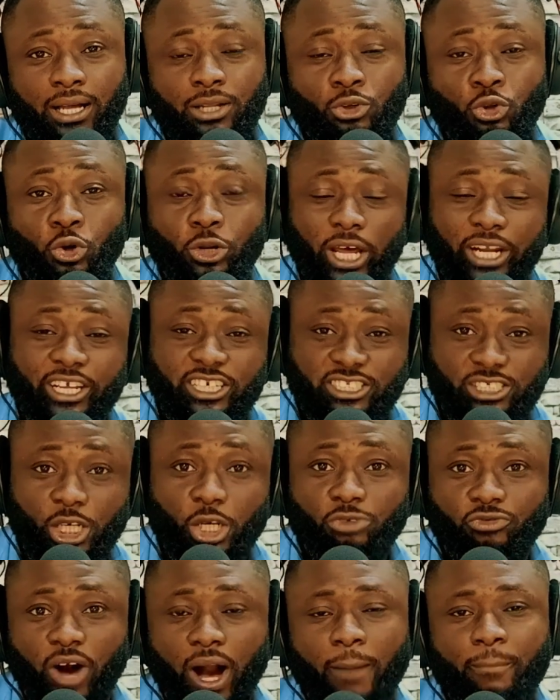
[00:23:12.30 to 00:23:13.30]
Lula da
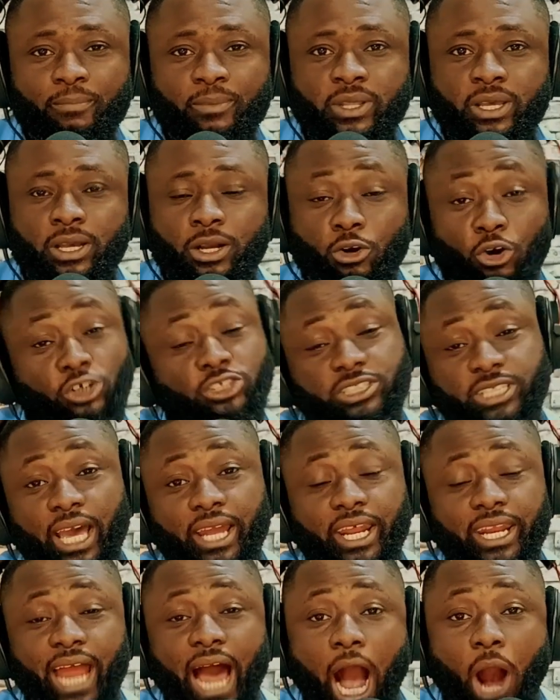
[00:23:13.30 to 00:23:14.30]
Silva
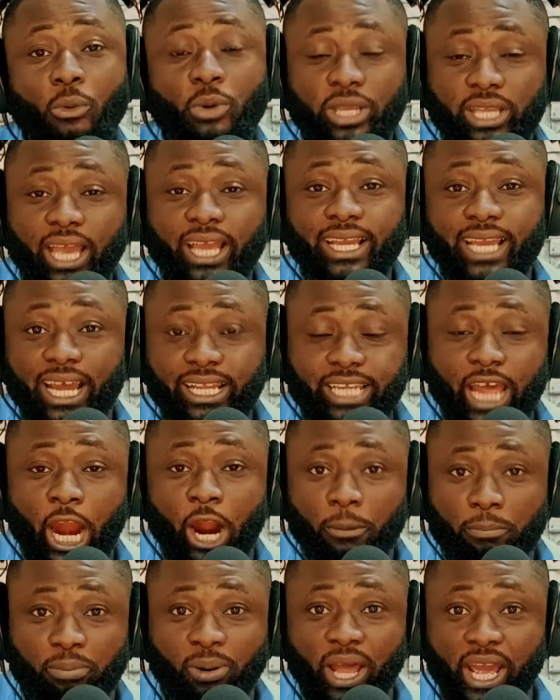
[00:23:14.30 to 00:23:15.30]
concerning how we can get
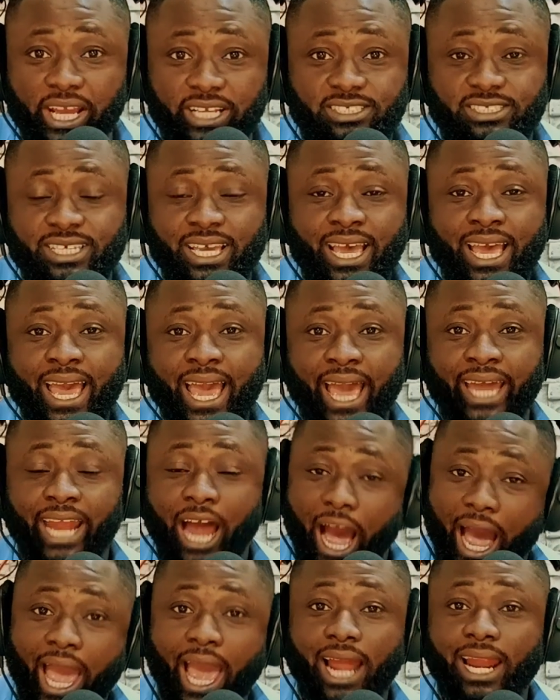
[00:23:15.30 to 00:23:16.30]
airplanes and
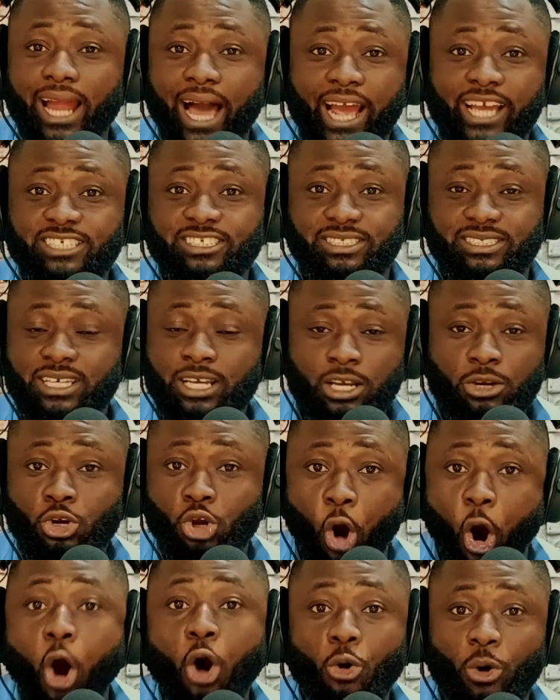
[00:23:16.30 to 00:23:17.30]
our airlines
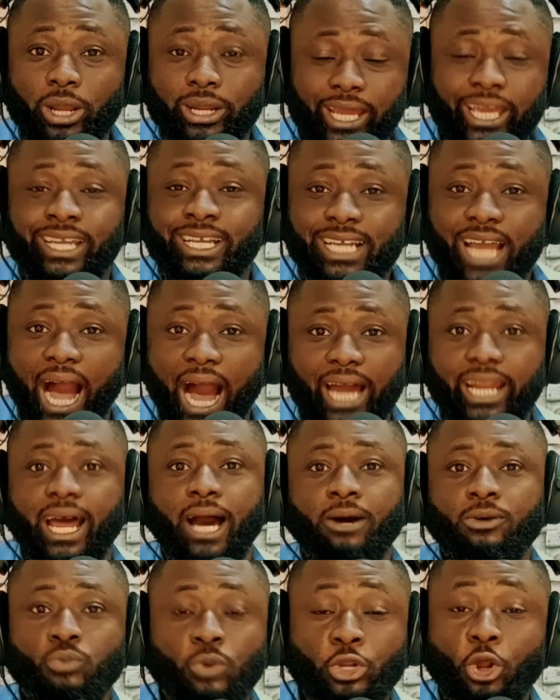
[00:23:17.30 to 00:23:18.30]
going in
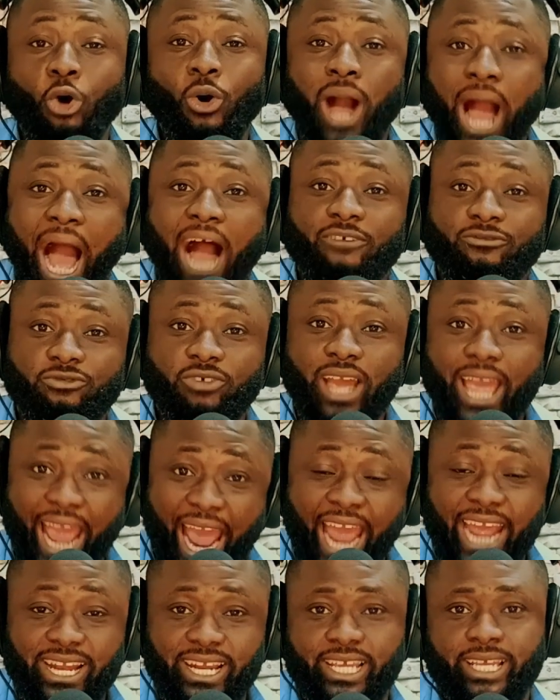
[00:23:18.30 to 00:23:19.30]
Ghana. We don't have
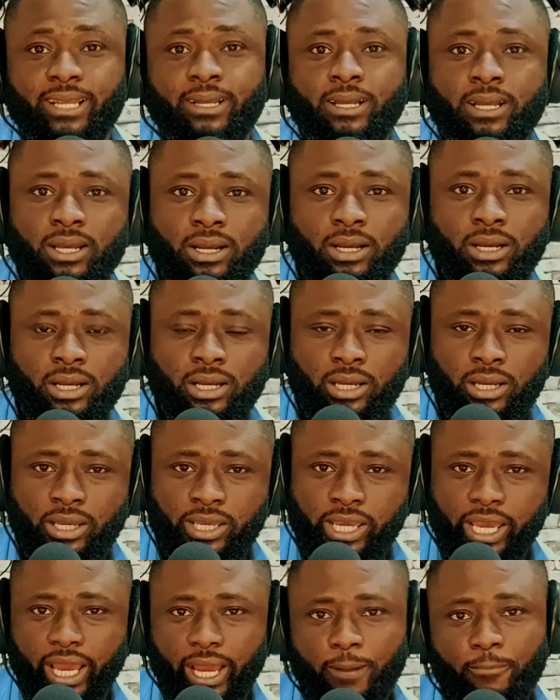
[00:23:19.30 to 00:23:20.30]
any
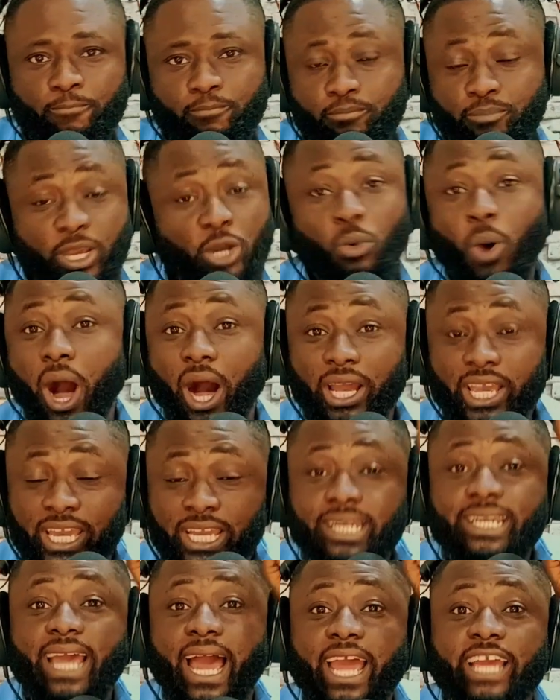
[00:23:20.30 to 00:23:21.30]
here. Meanwhile,
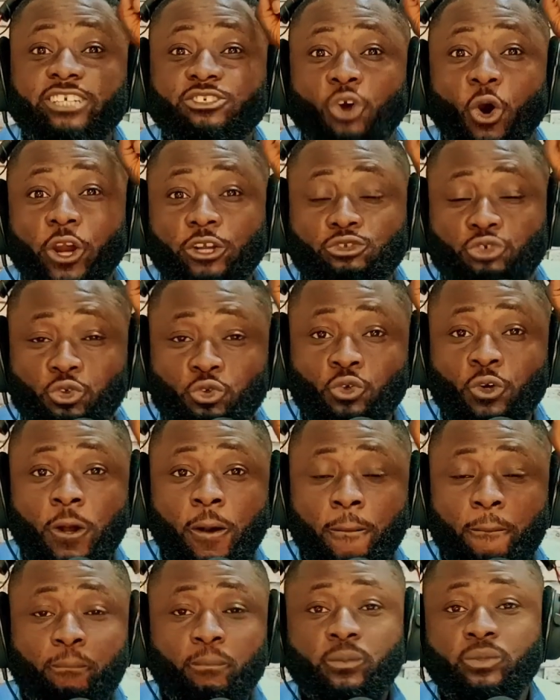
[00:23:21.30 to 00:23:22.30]
India is going to
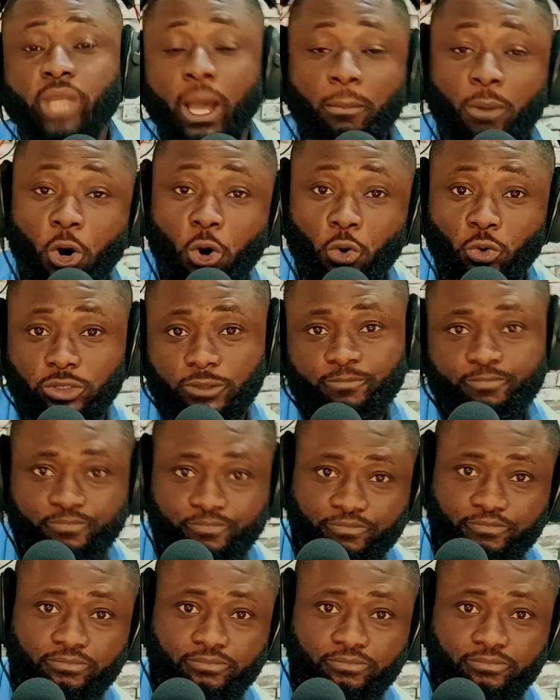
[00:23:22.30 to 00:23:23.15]
the moon.